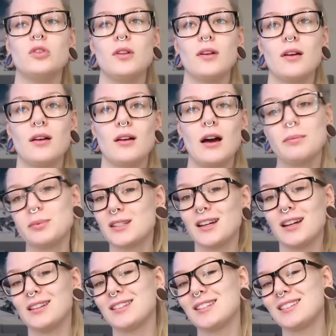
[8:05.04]
the
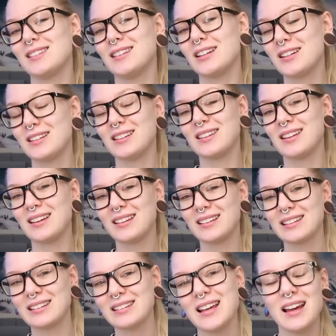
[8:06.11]
upsides, the good
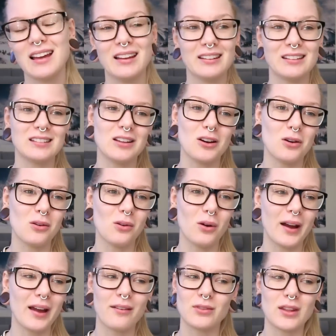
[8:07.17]
things. So
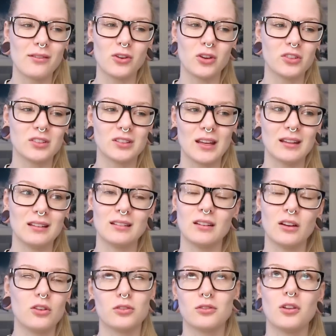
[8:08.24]
I have never said
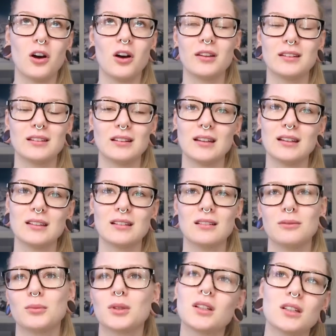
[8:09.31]
or thought like,
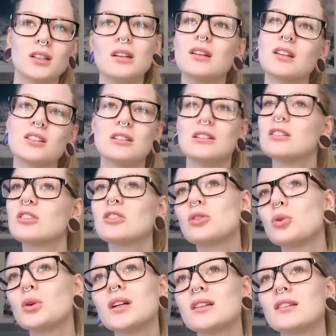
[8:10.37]
oh my god, I should just
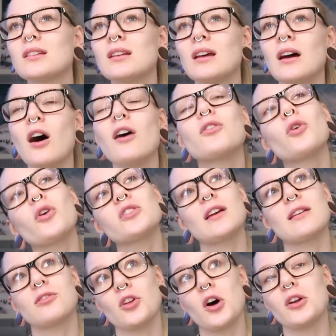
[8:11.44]
quit. Of course
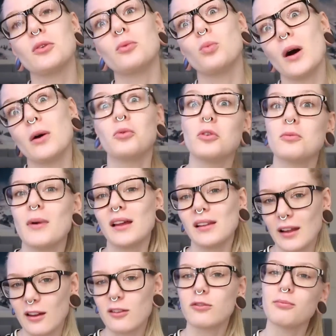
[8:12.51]
I thought, what would my
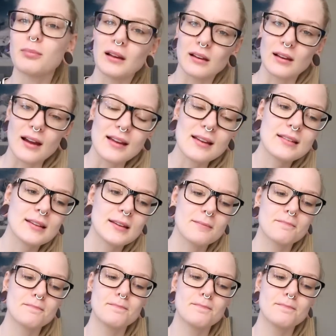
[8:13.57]
life be like